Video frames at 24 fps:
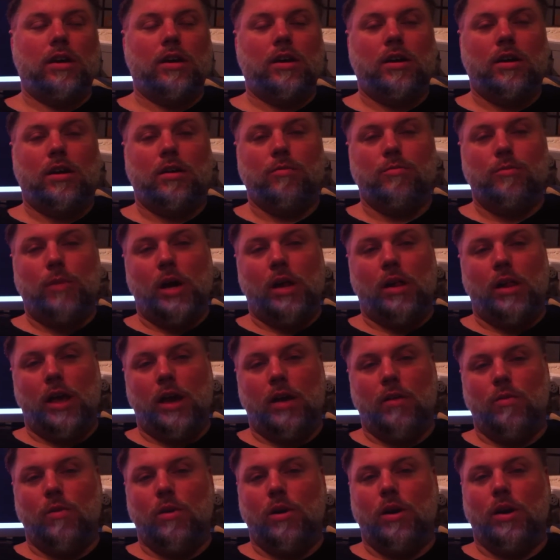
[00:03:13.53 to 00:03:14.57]
a
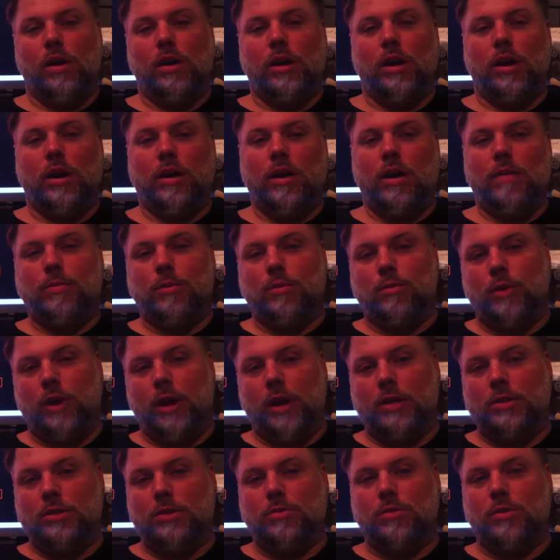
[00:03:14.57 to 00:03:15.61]
melee one and a couple
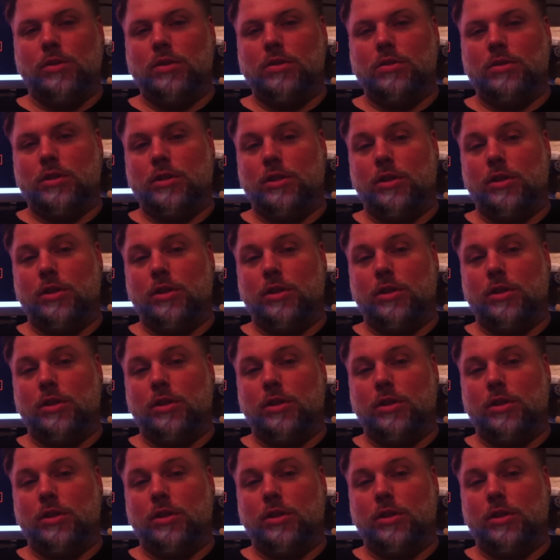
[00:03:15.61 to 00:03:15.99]
ranged ones,